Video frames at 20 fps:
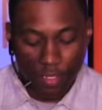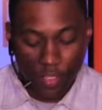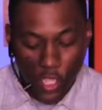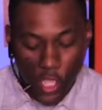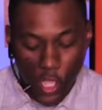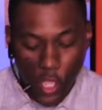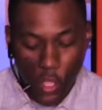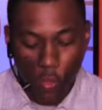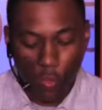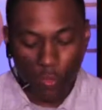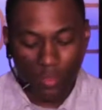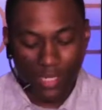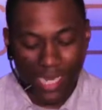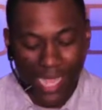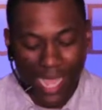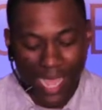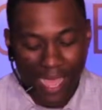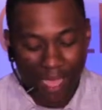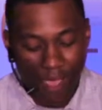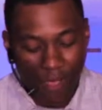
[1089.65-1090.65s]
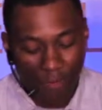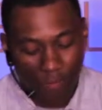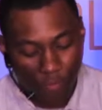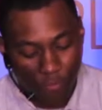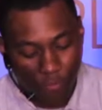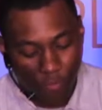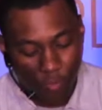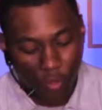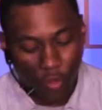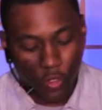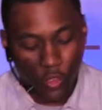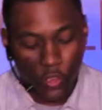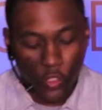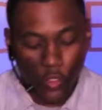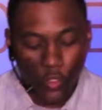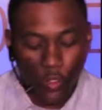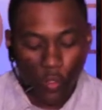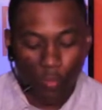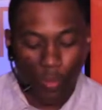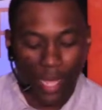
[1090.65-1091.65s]
though now for a
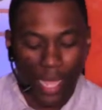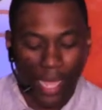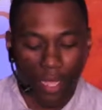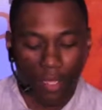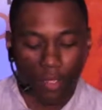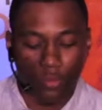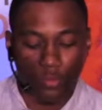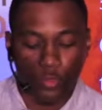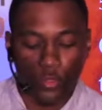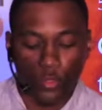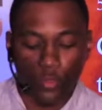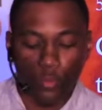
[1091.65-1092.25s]
little while